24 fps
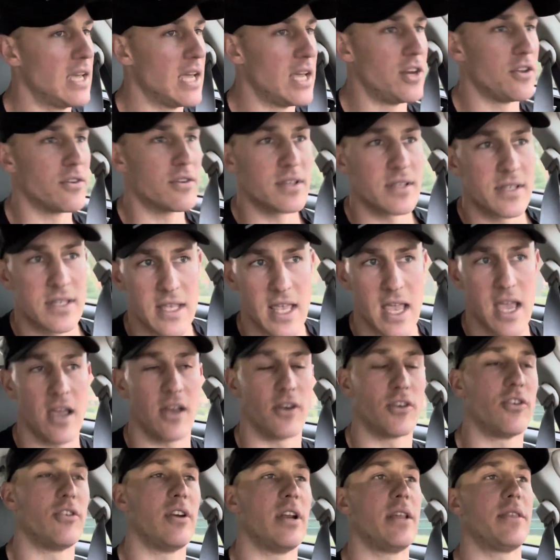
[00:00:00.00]
you can stay
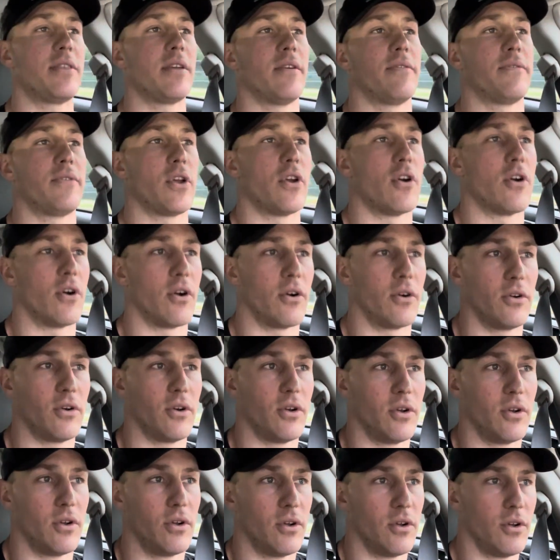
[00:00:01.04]
underneath of your
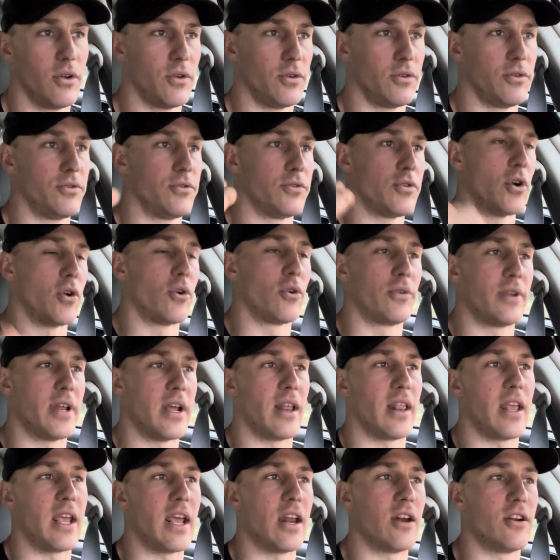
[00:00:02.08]
total
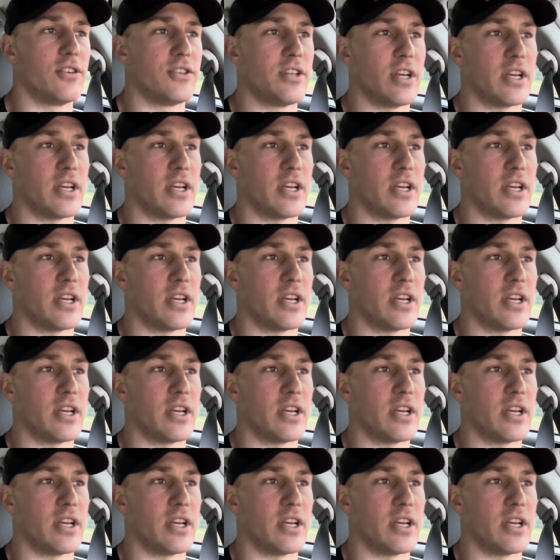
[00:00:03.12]
daily energy